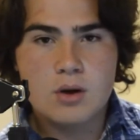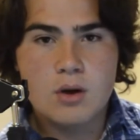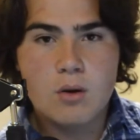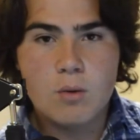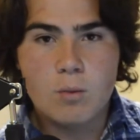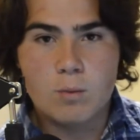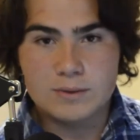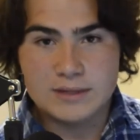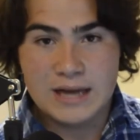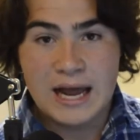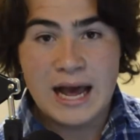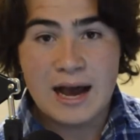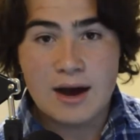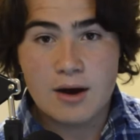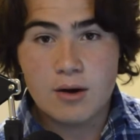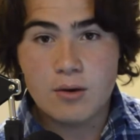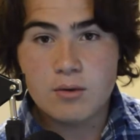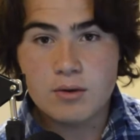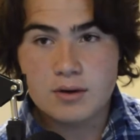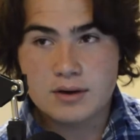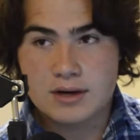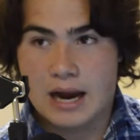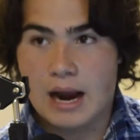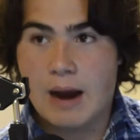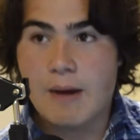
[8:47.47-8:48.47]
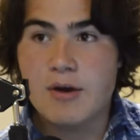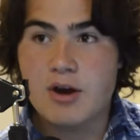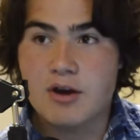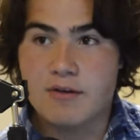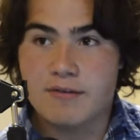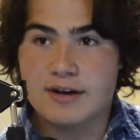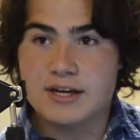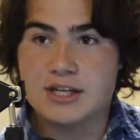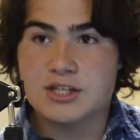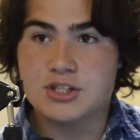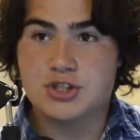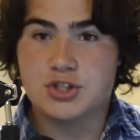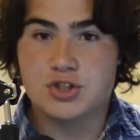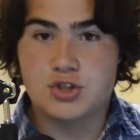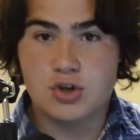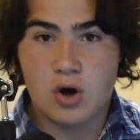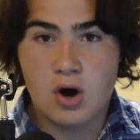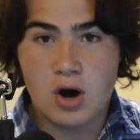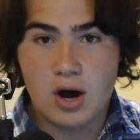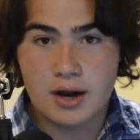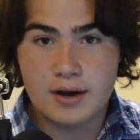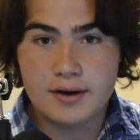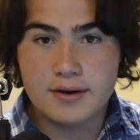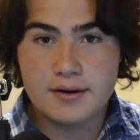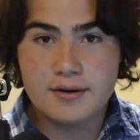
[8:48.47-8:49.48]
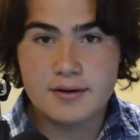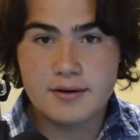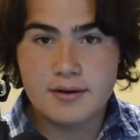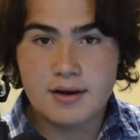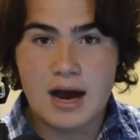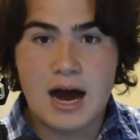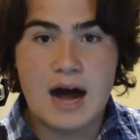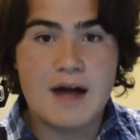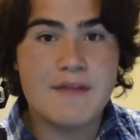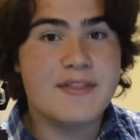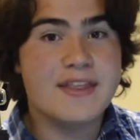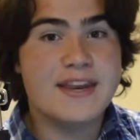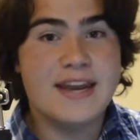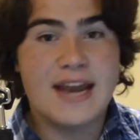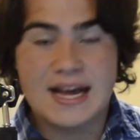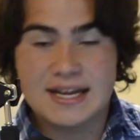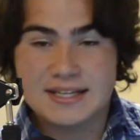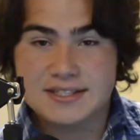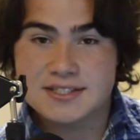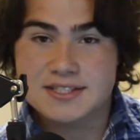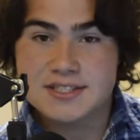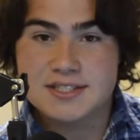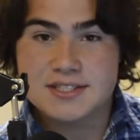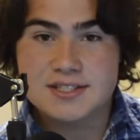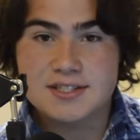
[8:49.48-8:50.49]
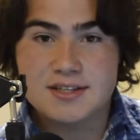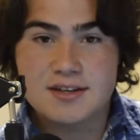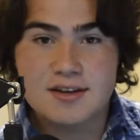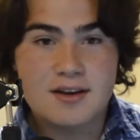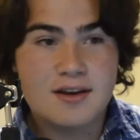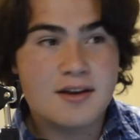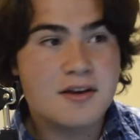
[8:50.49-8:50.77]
Well, now, Kyrie Irving is gone on the Nets,